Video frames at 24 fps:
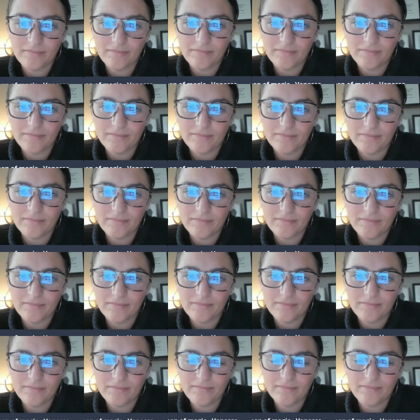
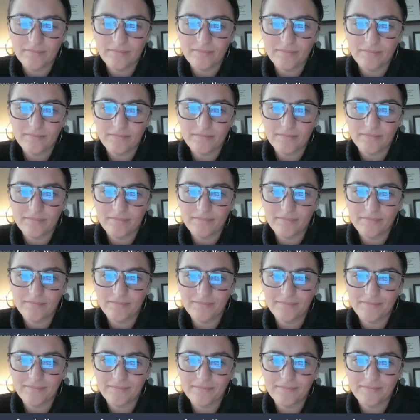
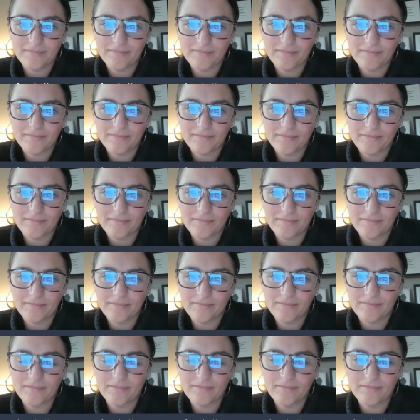
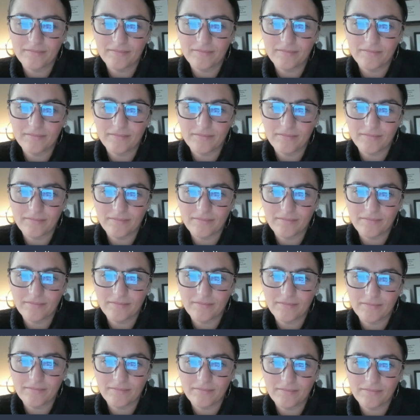
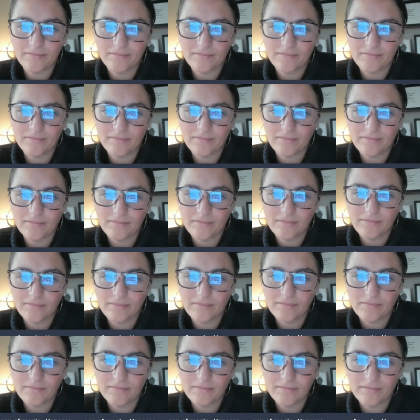
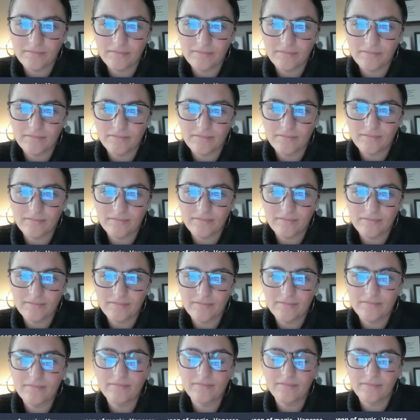
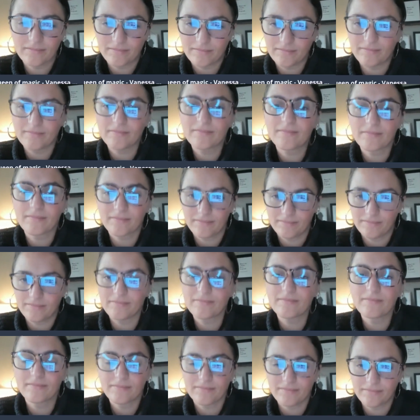
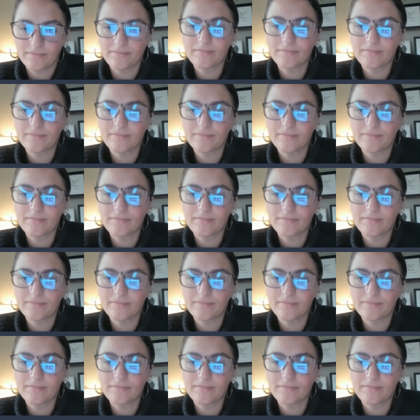This person isn't speaking.